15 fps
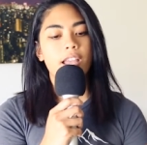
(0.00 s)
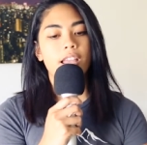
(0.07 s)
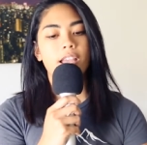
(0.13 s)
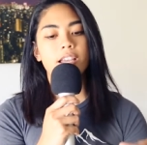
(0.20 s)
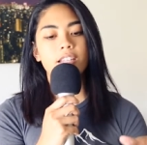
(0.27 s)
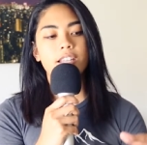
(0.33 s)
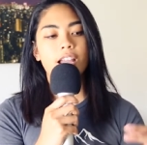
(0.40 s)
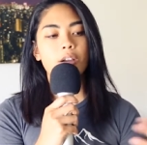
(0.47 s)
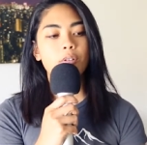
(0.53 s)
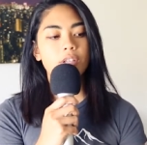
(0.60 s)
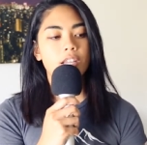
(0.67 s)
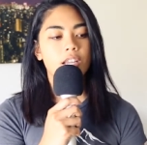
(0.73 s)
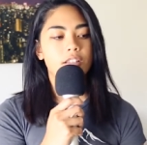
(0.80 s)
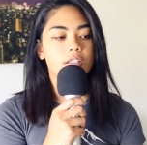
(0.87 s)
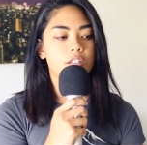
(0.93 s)
And
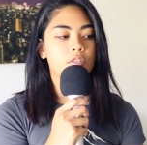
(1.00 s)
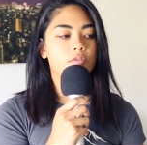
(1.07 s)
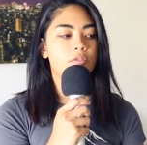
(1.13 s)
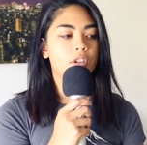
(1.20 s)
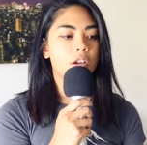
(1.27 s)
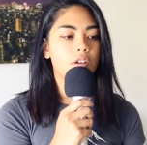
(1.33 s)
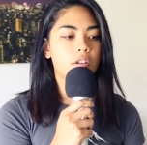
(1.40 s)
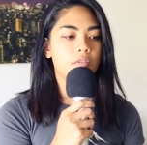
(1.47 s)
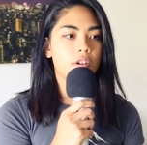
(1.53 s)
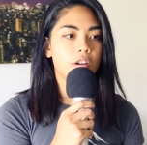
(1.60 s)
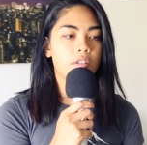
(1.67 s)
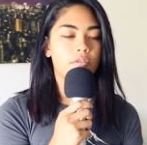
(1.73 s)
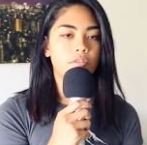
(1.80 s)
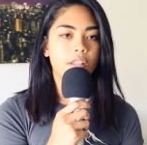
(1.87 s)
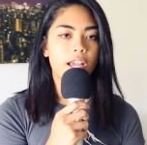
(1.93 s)
nowadays it's very,
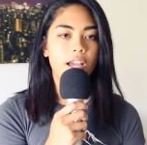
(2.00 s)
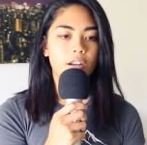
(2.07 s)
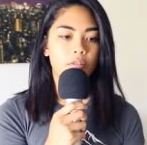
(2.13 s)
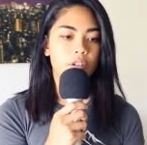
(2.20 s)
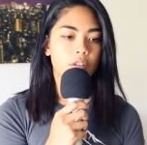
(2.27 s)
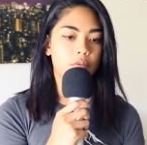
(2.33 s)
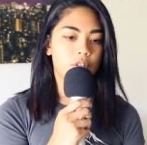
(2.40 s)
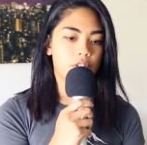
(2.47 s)
very flattering